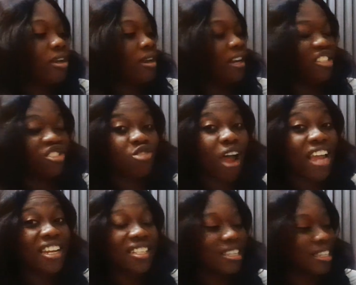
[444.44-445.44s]
Let's try
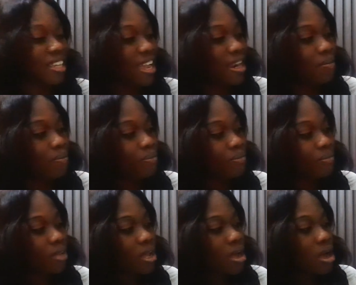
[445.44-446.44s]
that again.
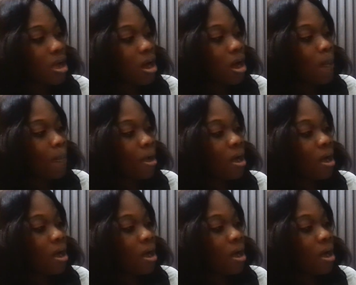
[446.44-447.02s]
Up